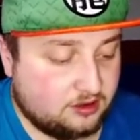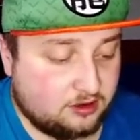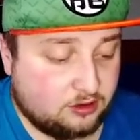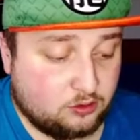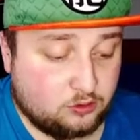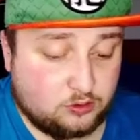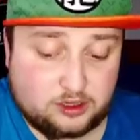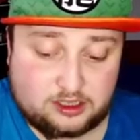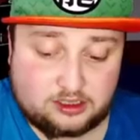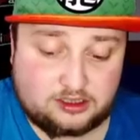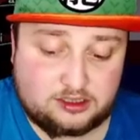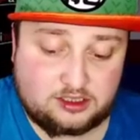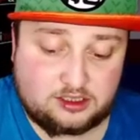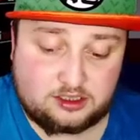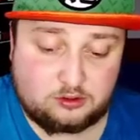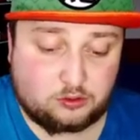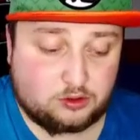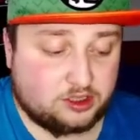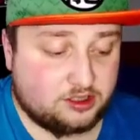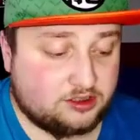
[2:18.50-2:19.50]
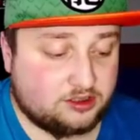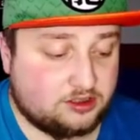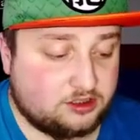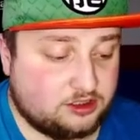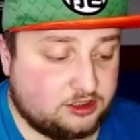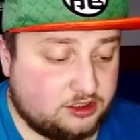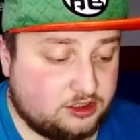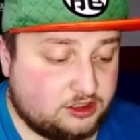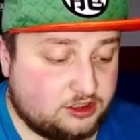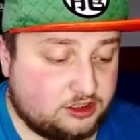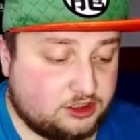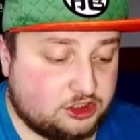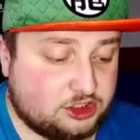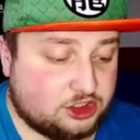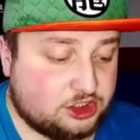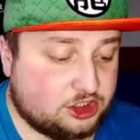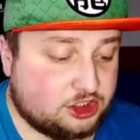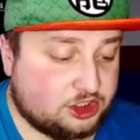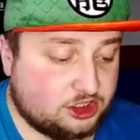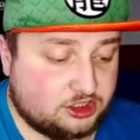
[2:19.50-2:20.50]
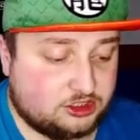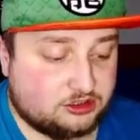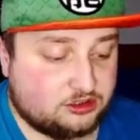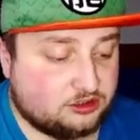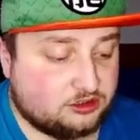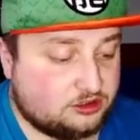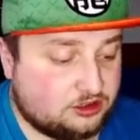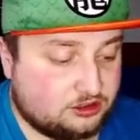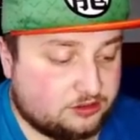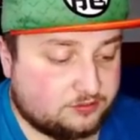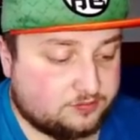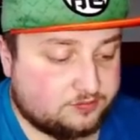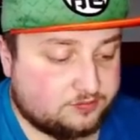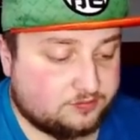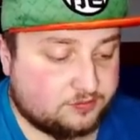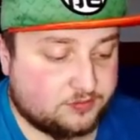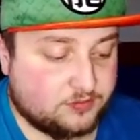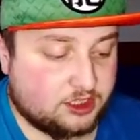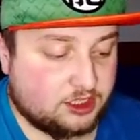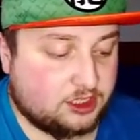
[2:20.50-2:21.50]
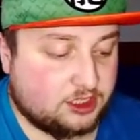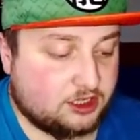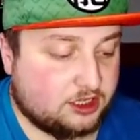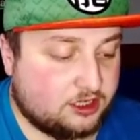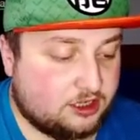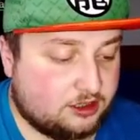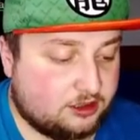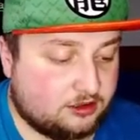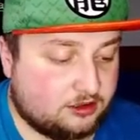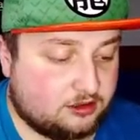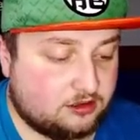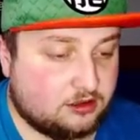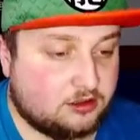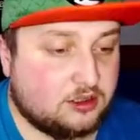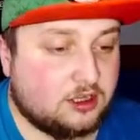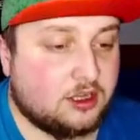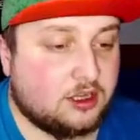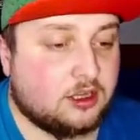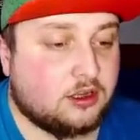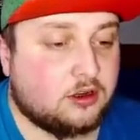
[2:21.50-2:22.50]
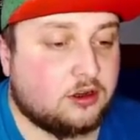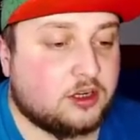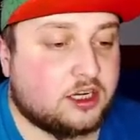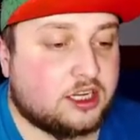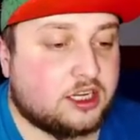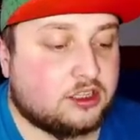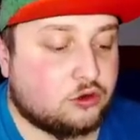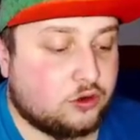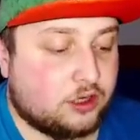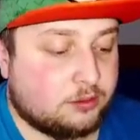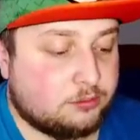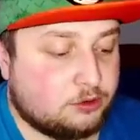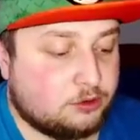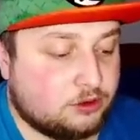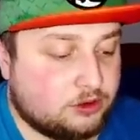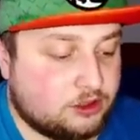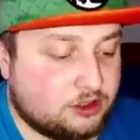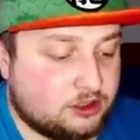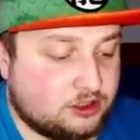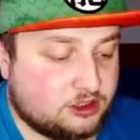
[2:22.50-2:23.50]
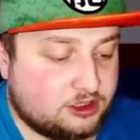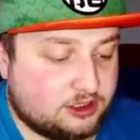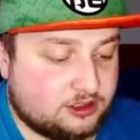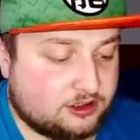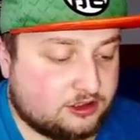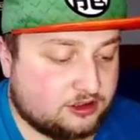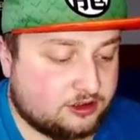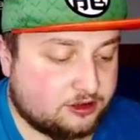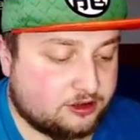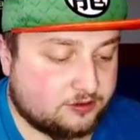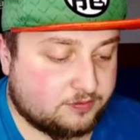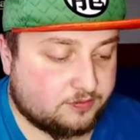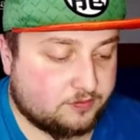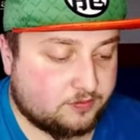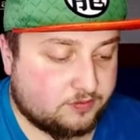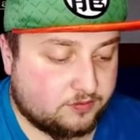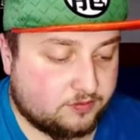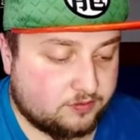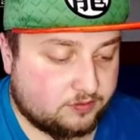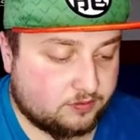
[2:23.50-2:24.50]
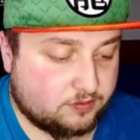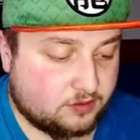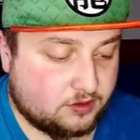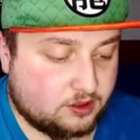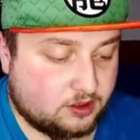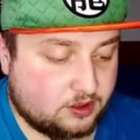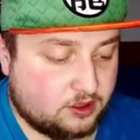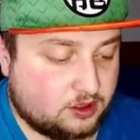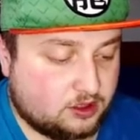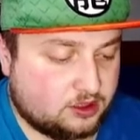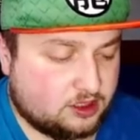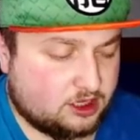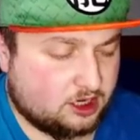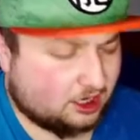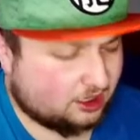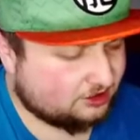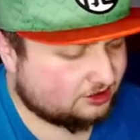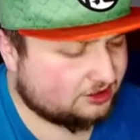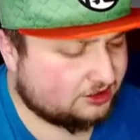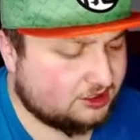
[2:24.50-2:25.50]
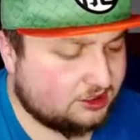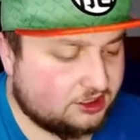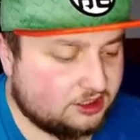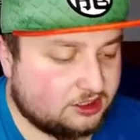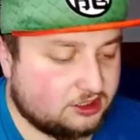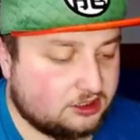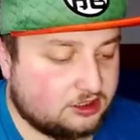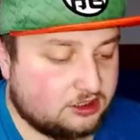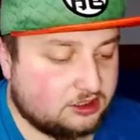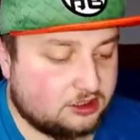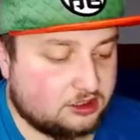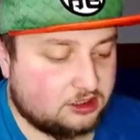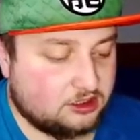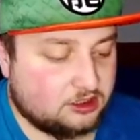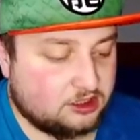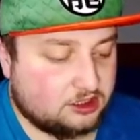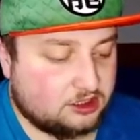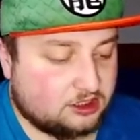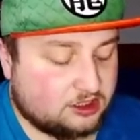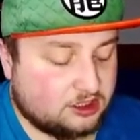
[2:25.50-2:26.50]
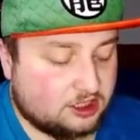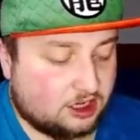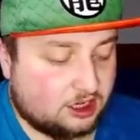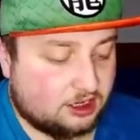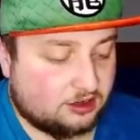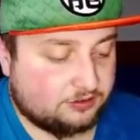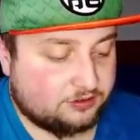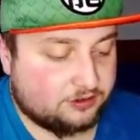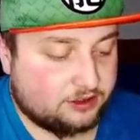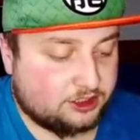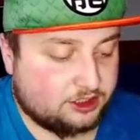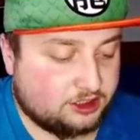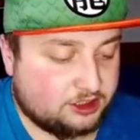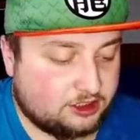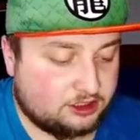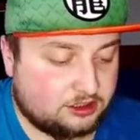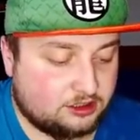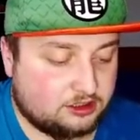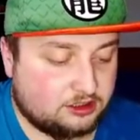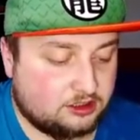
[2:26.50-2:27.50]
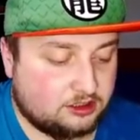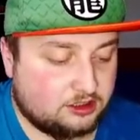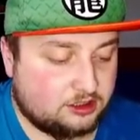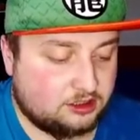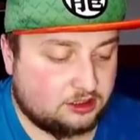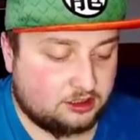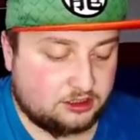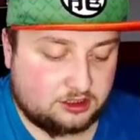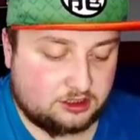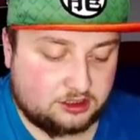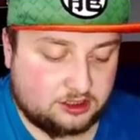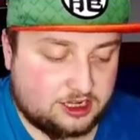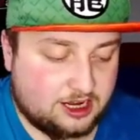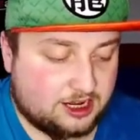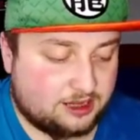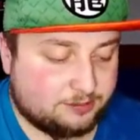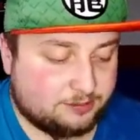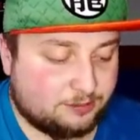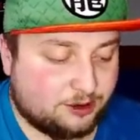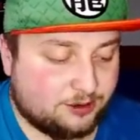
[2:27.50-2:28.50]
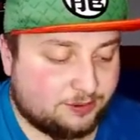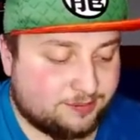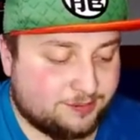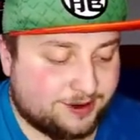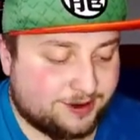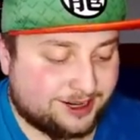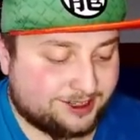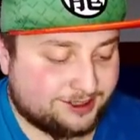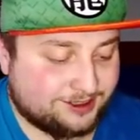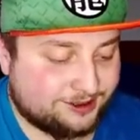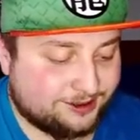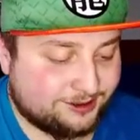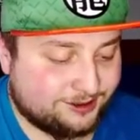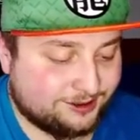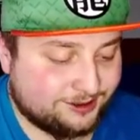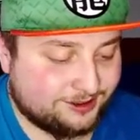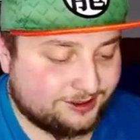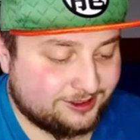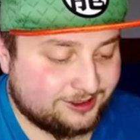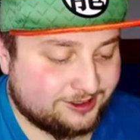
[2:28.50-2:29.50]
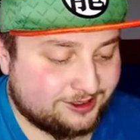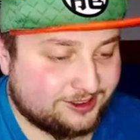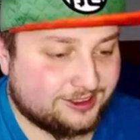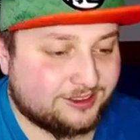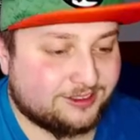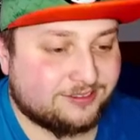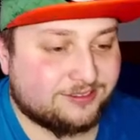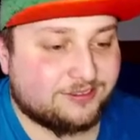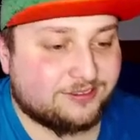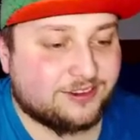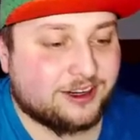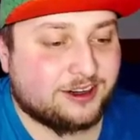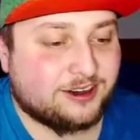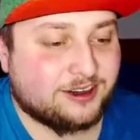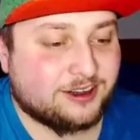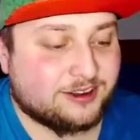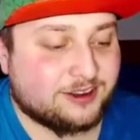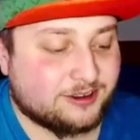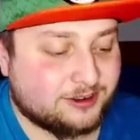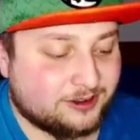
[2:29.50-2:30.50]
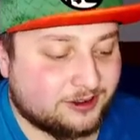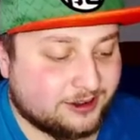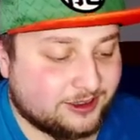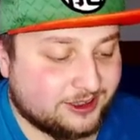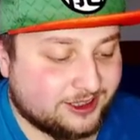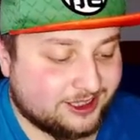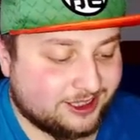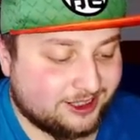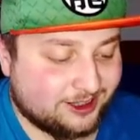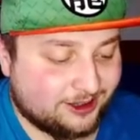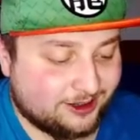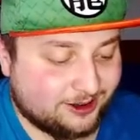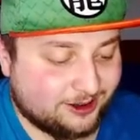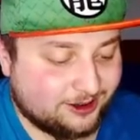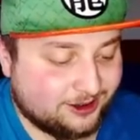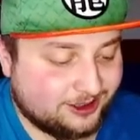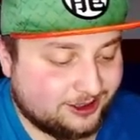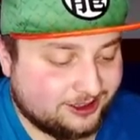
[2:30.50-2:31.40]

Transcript: We got the rusty shield. Okay, we got Cramorant, Cottonee, got Coughing, got Morpeko, which is very cool, yo.